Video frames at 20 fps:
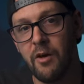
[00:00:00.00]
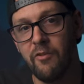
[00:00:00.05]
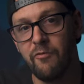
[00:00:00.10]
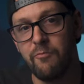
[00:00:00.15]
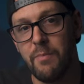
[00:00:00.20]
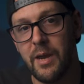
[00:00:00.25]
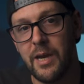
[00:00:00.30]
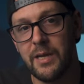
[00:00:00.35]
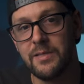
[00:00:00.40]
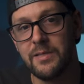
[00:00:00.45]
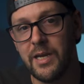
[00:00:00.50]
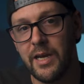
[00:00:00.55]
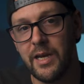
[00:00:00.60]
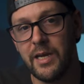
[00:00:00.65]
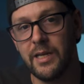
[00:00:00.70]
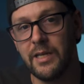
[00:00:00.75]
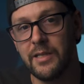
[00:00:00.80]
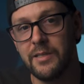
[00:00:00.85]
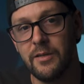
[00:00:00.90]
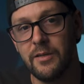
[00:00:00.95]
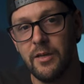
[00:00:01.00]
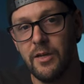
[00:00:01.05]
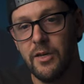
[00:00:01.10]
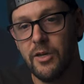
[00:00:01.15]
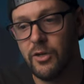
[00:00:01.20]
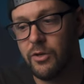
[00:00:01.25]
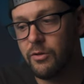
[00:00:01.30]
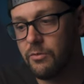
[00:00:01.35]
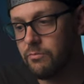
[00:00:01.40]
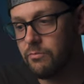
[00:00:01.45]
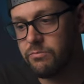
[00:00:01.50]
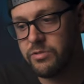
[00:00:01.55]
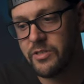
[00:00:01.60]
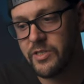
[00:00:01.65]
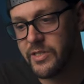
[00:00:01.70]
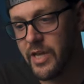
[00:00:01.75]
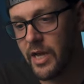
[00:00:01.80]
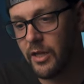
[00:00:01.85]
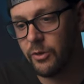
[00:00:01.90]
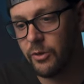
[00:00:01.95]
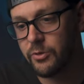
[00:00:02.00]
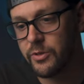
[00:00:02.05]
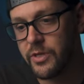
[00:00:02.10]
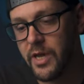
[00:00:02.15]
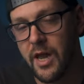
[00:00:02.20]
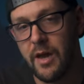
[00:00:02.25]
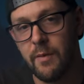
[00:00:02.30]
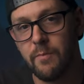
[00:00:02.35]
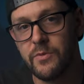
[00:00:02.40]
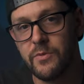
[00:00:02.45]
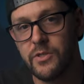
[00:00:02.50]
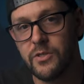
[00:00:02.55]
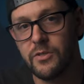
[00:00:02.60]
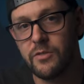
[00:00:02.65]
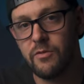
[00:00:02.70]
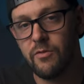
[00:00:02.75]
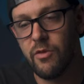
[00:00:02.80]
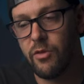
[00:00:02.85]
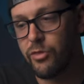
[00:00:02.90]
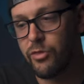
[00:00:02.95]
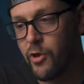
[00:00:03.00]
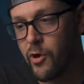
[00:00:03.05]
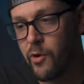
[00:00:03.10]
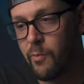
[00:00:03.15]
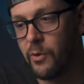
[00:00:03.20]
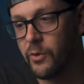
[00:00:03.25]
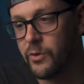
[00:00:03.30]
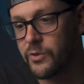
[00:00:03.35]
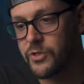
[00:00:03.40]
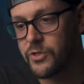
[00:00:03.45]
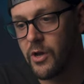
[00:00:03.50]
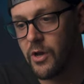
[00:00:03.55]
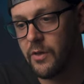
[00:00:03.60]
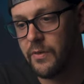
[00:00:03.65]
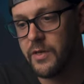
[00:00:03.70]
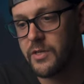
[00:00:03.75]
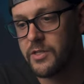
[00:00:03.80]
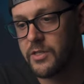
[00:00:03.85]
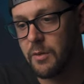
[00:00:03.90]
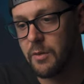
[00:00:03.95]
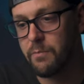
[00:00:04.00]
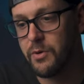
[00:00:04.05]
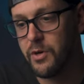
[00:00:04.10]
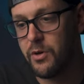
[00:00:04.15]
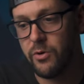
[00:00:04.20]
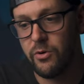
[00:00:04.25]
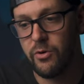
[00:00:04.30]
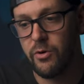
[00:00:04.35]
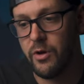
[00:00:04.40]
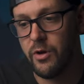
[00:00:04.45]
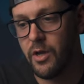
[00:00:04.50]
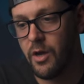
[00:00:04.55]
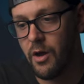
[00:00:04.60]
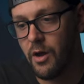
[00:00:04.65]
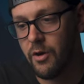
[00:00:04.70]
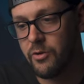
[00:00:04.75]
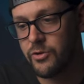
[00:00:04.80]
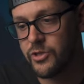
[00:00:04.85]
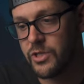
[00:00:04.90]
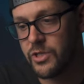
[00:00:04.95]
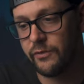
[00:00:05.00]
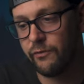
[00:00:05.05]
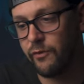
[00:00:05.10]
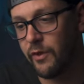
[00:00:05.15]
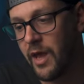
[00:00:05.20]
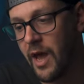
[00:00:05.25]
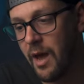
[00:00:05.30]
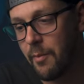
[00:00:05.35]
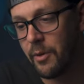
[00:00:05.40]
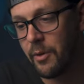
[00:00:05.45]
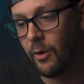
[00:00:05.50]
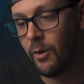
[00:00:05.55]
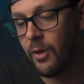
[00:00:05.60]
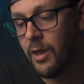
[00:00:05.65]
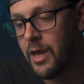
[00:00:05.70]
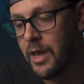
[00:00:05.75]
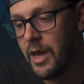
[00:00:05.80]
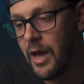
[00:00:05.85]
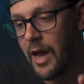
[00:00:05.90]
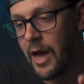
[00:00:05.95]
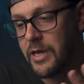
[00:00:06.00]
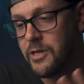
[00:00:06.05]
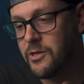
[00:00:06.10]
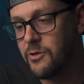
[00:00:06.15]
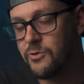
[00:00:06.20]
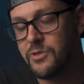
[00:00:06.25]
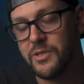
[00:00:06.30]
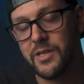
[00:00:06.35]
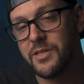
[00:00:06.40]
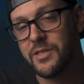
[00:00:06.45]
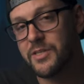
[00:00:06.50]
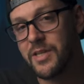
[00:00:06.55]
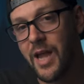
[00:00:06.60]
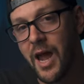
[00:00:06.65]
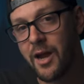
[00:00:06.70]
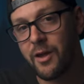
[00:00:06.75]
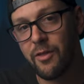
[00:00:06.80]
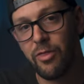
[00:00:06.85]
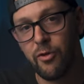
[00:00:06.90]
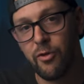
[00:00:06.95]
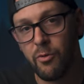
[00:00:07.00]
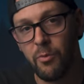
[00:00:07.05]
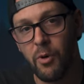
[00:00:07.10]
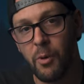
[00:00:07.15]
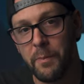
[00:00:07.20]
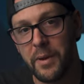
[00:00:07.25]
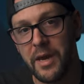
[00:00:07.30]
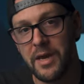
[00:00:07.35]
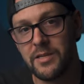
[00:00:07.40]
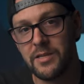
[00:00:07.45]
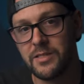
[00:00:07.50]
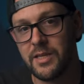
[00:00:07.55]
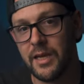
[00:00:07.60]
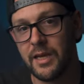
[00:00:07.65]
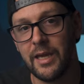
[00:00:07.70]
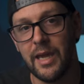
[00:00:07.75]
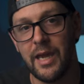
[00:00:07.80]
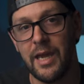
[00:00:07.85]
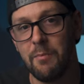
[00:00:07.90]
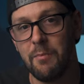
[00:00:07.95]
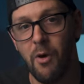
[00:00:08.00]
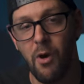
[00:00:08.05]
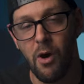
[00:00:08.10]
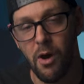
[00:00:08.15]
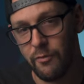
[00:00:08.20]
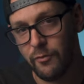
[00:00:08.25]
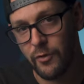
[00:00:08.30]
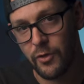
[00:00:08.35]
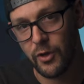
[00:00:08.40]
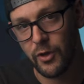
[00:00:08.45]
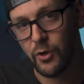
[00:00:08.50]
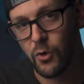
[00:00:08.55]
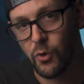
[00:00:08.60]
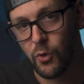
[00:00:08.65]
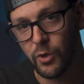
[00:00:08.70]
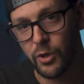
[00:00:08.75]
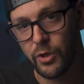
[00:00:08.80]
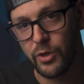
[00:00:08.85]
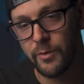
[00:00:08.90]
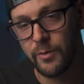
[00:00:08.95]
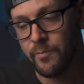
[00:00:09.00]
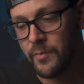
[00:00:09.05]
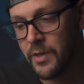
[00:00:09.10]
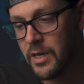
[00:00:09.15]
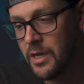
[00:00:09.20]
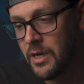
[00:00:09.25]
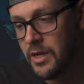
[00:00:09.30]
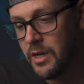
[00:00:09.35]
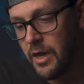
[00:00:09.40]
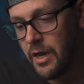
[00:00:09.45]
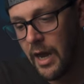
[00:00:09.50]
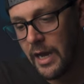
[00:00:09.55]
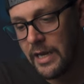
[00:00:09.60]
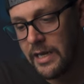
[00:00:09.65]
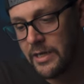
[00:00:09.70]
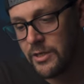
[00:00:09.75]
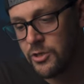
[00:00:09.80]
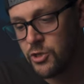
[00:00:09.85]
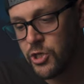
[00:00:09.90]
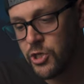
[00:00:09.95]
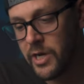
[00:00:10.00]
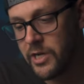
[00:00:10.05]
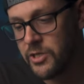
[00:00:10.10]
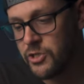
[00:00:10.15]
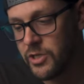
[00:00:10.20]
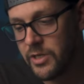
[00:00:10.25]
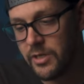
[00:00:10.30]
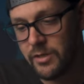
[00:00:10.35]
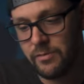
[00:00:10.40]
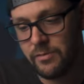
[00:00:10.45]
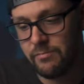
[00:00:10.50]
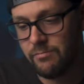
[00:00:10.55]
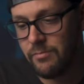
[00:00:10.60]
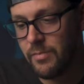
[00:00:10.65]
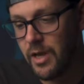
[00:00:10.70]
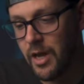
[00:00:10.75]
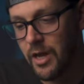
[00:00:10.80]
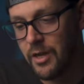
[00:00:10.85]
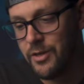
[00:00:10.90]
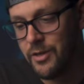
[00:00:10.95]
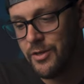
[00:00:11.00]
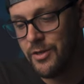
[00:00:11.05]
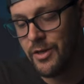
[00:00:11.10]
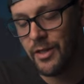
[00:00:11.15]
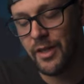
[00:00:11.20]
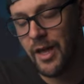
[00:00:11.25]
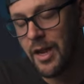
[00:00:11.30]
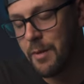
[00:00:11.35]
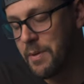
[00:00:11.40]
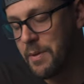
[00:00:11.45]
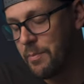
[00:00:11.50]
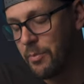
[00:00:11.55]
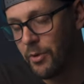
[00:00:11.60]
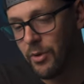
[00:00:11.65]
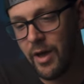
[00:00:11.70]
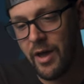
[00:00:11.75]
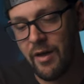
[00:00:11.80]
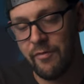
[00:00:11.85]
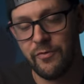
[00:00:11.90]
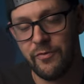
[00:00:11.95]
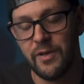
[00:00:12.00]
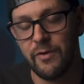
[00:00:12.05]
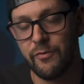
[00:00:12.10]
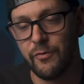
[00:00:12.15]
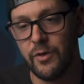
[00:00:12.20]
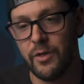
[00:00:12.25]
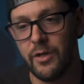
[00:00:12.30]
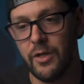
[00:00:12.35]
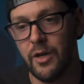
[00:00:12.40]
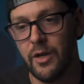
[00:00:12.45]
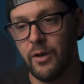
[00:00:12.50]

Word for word: of maintaining stellar temps. The thermals on this computer are just phenomenal. I used the stock thermal paste that came off of the cooler. I didn't change it. A lot of people have different, you